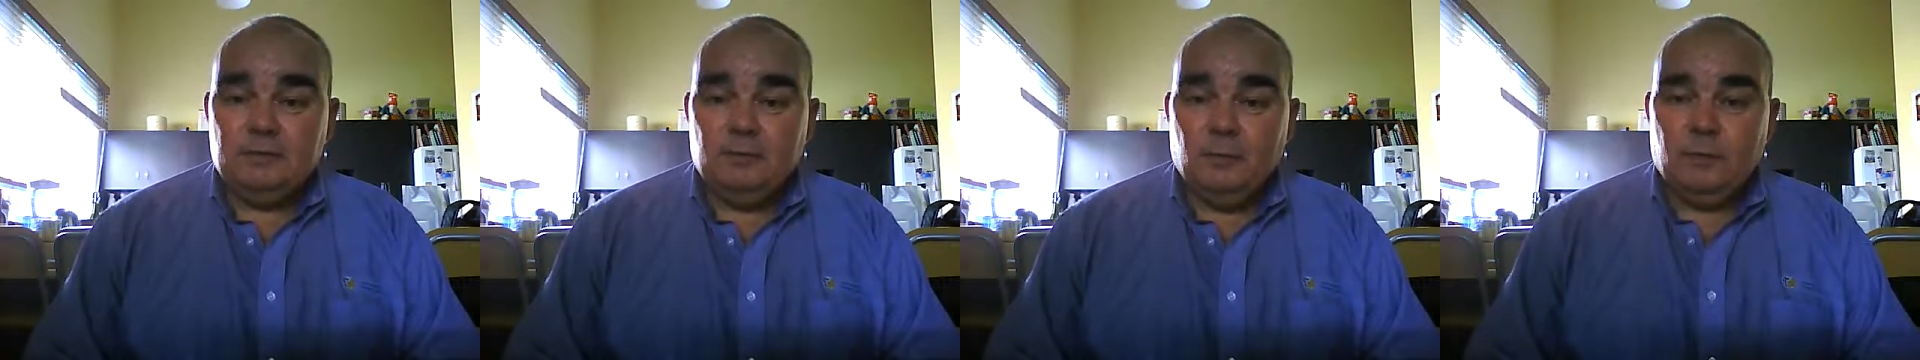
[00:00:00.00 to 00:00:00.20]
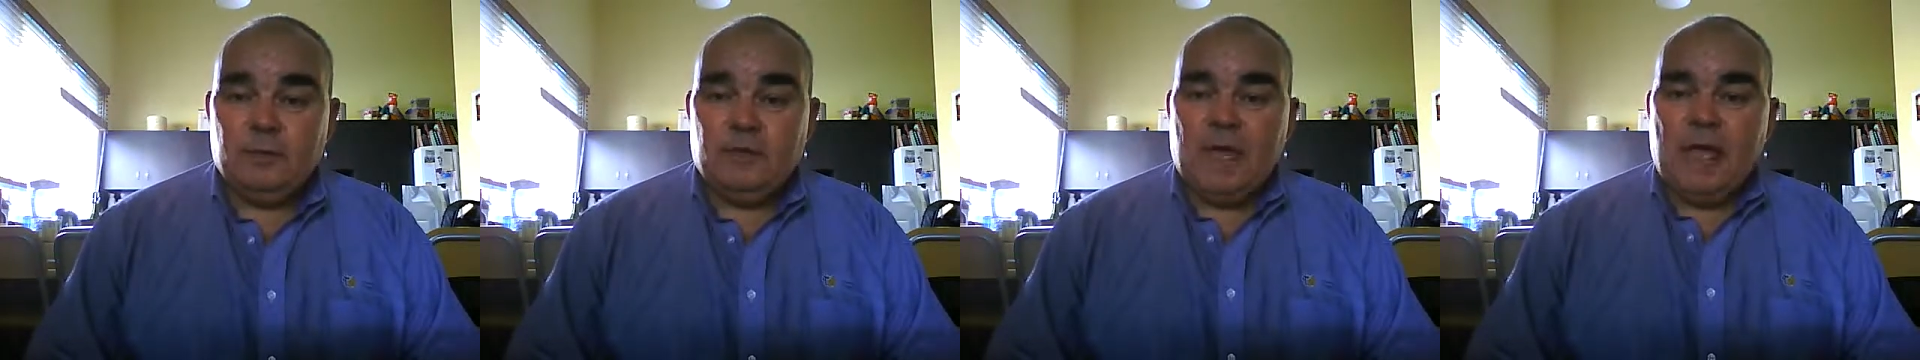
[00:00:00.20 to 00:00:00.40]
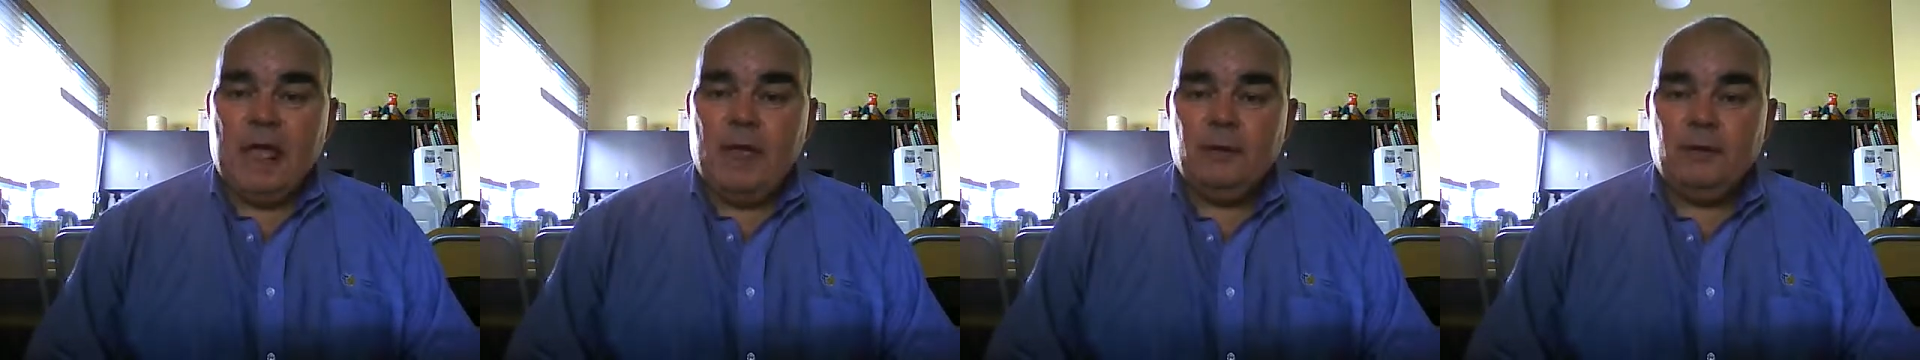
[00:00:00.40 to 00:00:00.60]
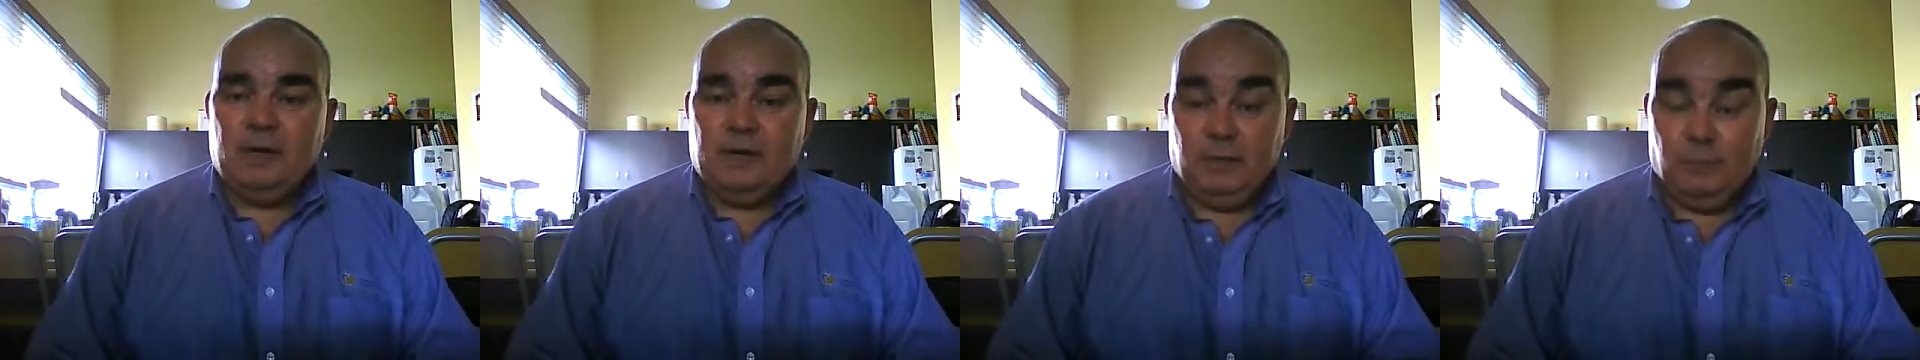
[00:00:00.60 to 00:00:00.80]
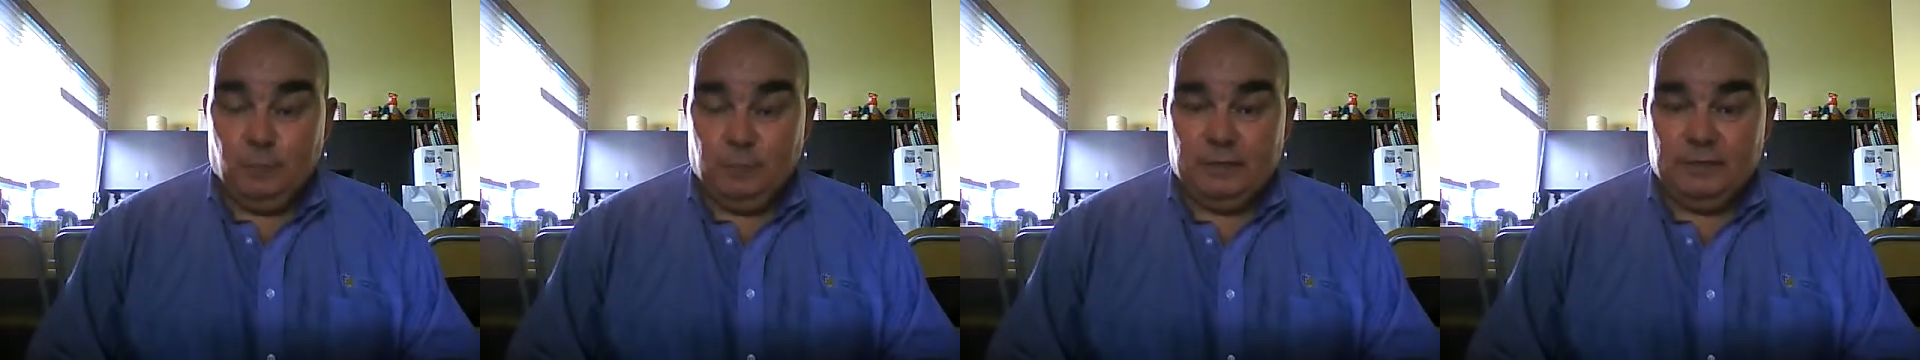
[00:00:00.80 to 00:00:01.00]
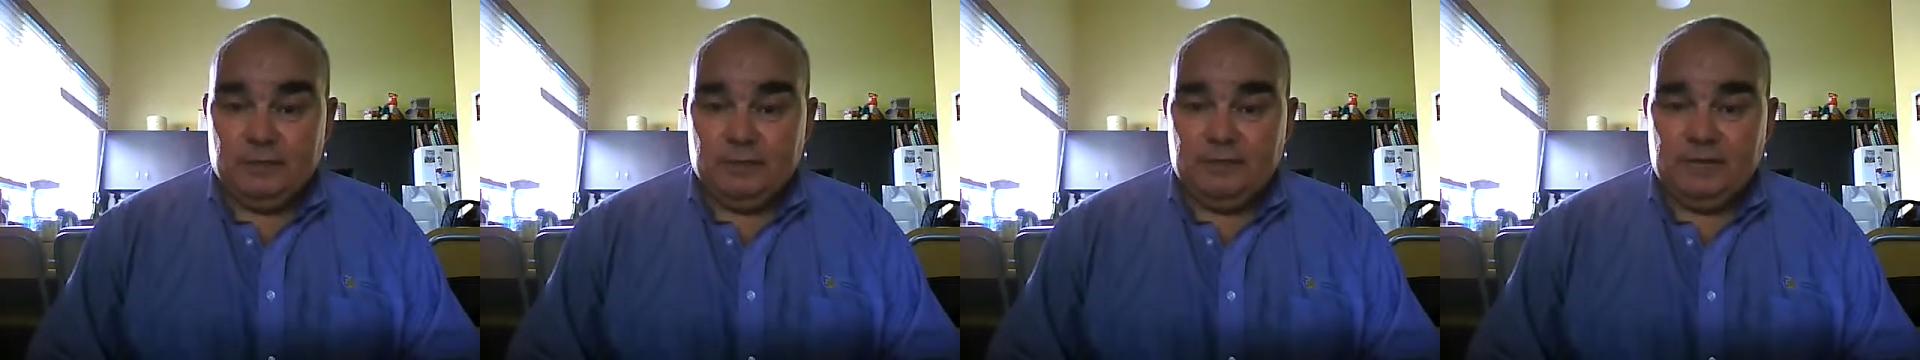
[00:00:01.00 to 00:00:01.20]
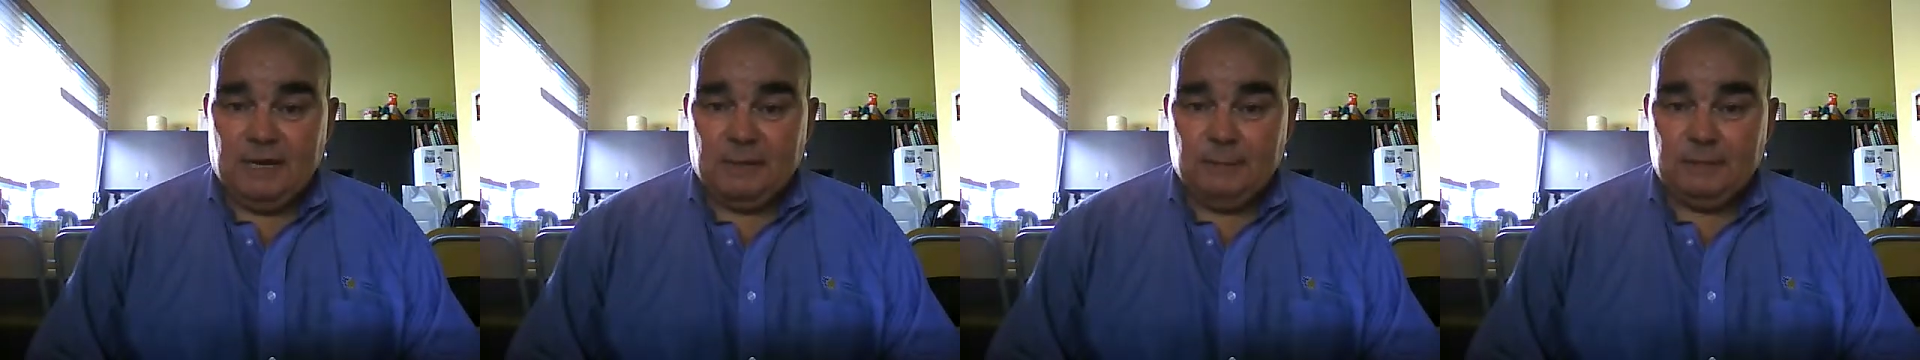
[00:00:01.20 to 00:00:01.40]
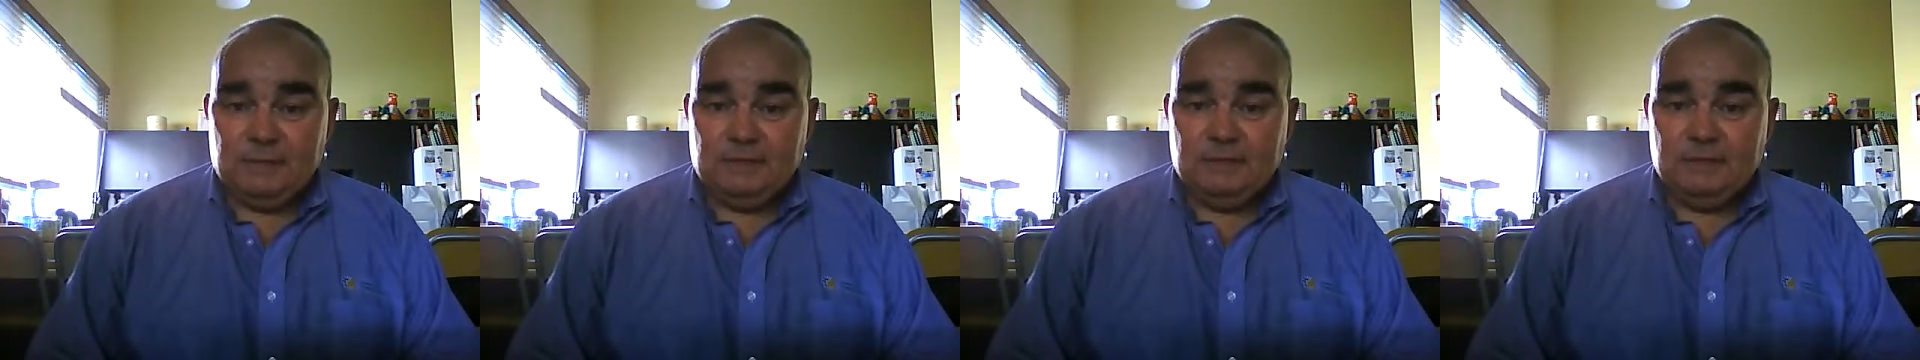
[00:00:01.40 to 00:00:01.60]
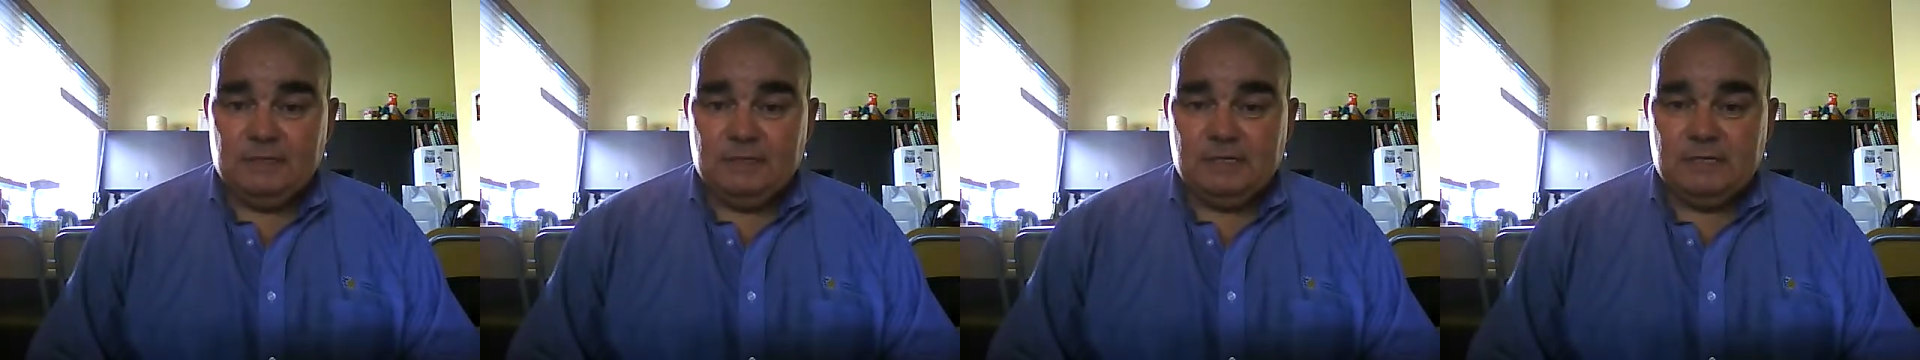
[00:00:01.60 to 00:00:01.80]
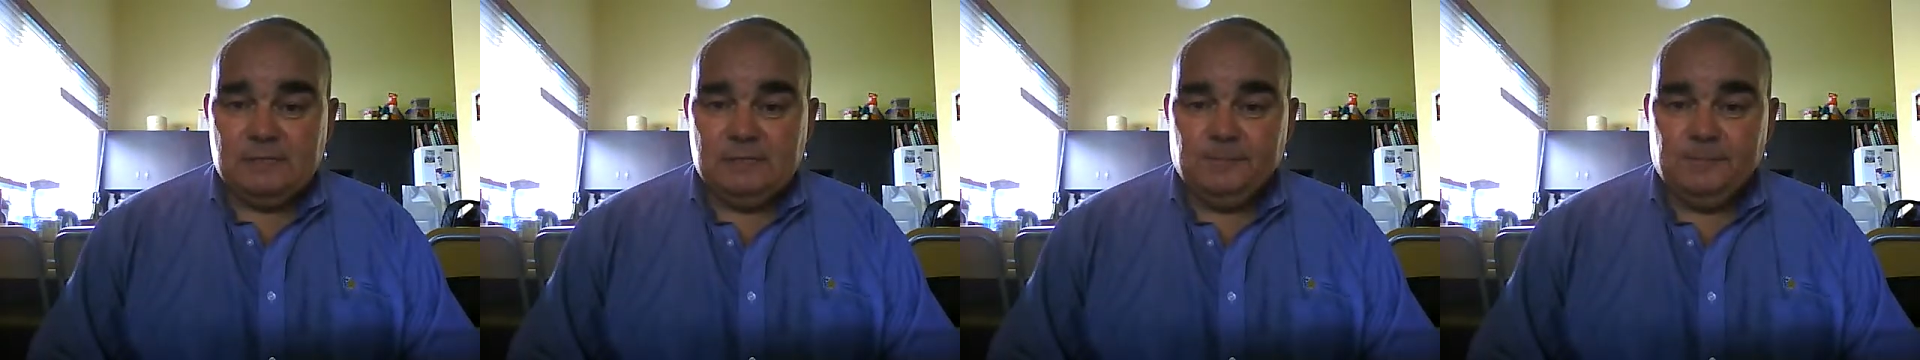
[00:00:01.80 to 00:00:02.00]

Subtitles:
without any preconceptions